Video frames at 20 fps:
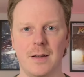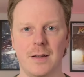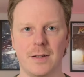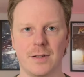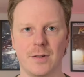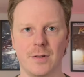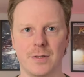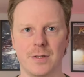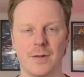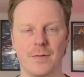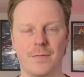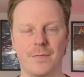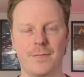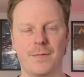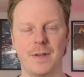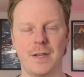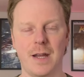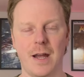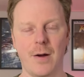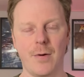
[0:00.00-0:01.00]
sort of
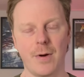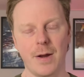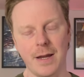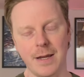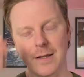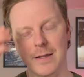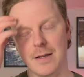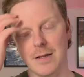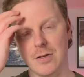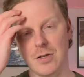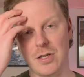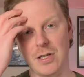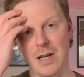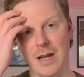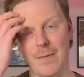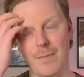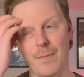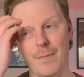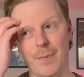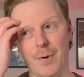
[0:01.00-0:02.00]
video in the
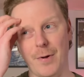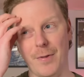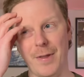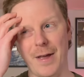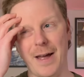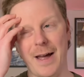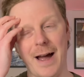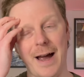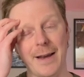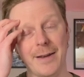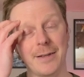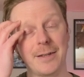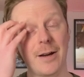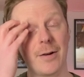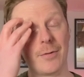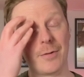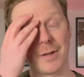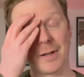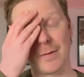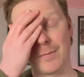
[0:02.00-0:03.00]
gym, but I
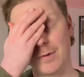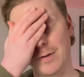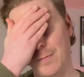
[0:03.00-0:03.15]
don't think I'm going